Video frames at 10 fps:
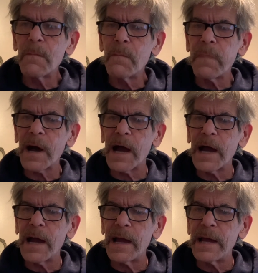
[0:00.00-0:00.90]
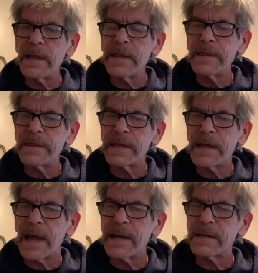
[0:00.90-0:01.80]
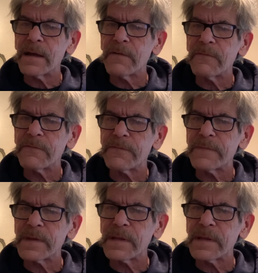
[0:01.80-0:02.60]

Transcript: by the end of